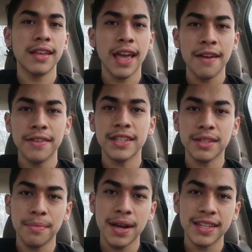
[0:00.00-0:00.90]
Heaven is
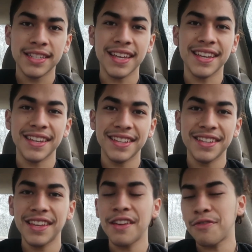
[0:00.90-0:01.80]
a mindset,
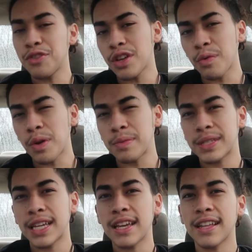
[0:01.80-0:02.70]
if you get what I'm
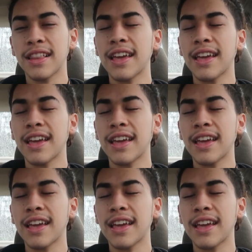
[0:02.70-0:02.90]
saying.